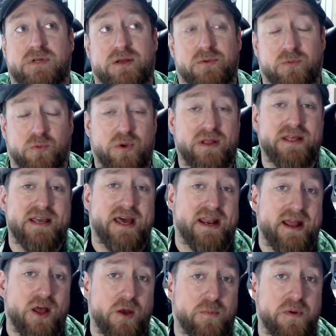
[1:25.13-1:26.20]
really kind
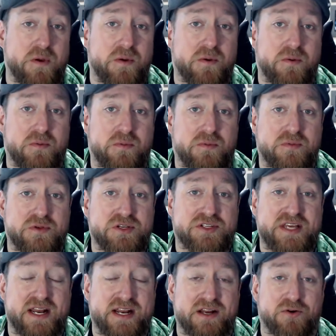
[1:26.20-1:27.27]
of help you just
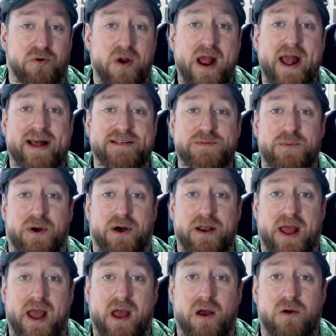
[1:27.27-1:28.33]
get a grasp on
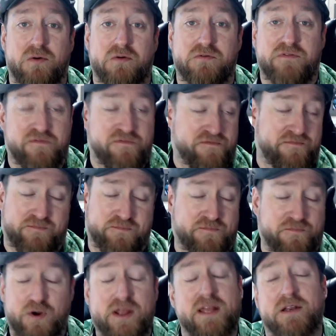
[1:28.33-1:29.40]
how
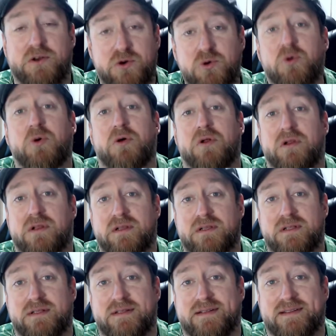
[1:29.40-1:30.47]
freaking cool
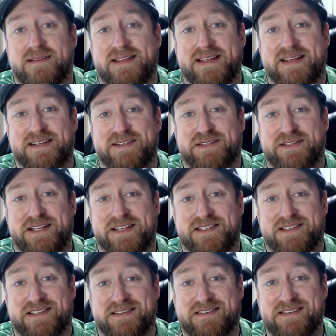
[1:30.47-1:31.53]

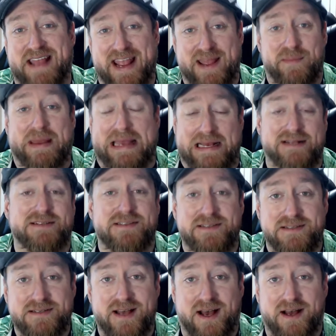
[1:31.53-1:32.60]
this game is.
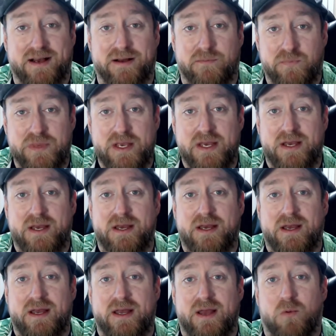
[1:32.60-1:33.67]

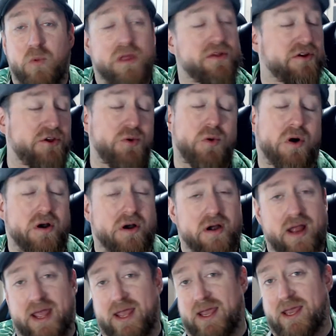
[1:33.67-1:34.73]
Whether you are
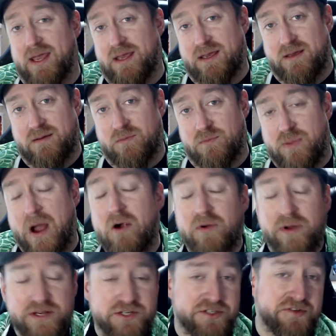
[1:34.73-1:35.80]
a Power
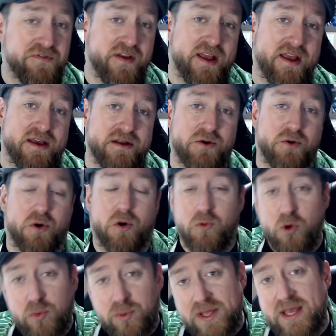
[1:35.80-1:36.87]
Rangers fan or a
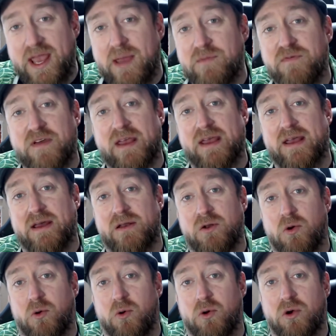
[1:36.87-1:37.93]
role-playing game fan
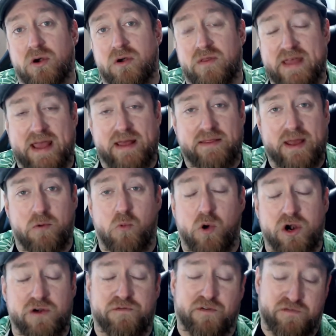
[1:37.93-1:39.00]
or that
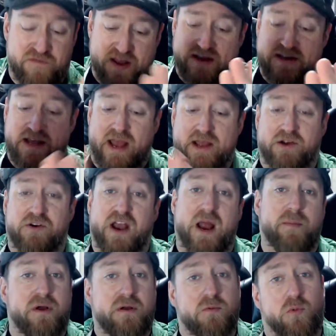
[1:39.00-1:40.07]
wonderful Venn
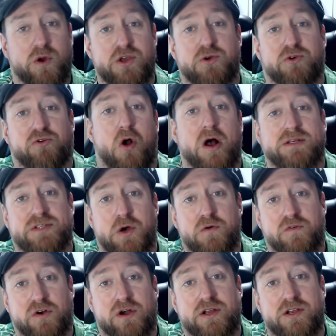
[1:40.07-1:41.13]
diagram where you cross
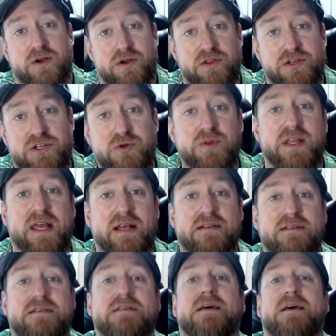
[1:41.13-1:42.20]
over and you're the two things,